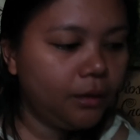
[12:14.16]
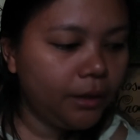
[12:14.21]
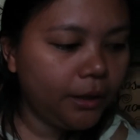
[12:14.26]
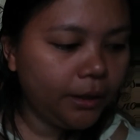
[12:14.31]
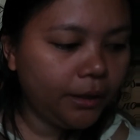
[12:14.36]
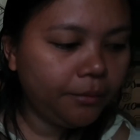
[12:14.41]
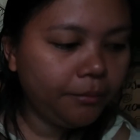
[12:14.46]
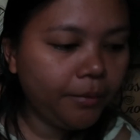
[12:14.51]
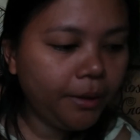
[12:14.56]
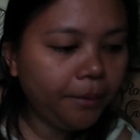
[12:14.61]

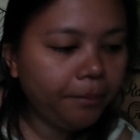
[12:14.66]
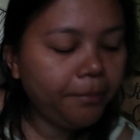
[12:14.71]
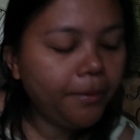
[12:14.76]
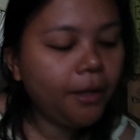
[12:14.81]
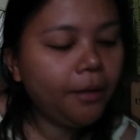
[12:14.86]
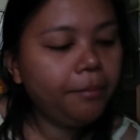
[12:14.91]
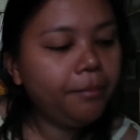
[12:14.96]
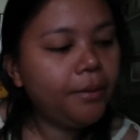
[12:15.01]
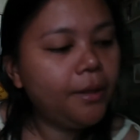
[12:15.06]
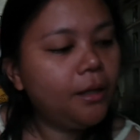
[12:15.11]
And my
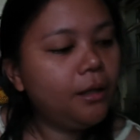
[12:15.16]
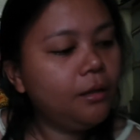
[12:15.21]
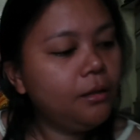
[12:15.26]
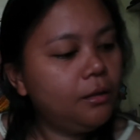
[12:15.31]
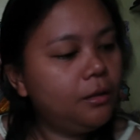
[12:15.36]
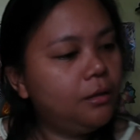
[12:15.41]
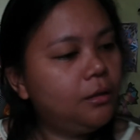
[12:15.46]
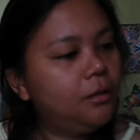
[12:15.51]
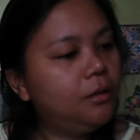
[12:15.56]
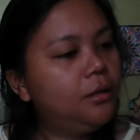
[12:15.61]
papa,
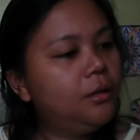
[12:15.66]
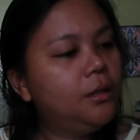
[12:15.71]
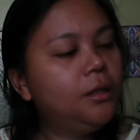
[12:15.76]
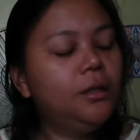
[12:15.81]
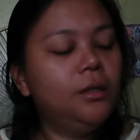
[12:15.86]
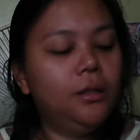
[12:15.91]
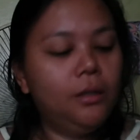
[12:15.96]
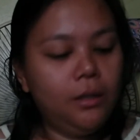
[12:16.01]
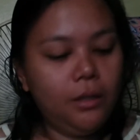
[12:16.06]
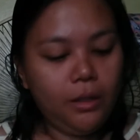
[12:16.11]

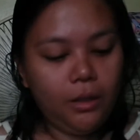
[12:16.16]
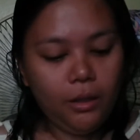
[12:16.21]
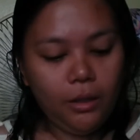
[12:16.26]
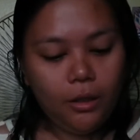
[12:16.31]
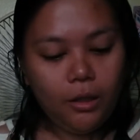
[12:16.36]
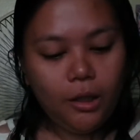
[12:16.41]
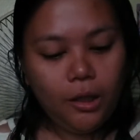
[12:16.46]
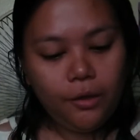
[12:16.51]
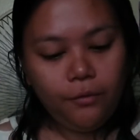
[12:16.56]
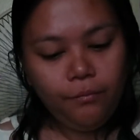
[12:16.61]
he
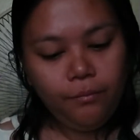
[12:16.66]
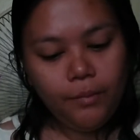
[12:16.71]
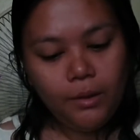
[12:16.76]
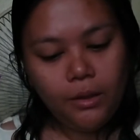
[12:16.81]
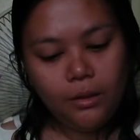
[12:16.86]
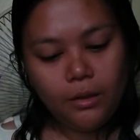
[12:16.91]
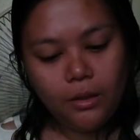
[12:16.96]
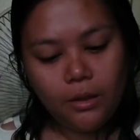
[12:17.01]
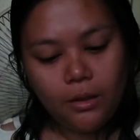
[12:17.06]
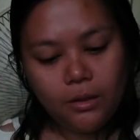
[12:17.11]
gave
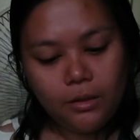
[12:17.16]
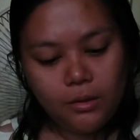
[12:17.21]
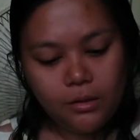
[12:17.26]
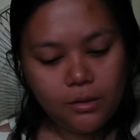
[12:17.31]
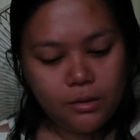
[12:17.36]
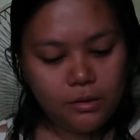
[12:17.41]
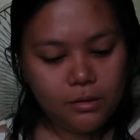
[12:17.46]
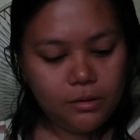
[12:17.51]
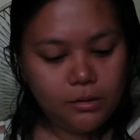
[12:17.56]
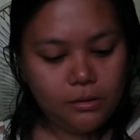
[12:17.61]
me
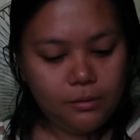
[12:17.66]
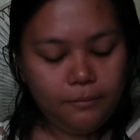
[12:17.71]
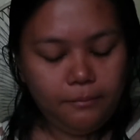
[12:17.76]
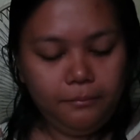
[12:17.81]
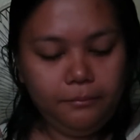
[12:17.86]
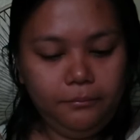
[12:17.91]
this.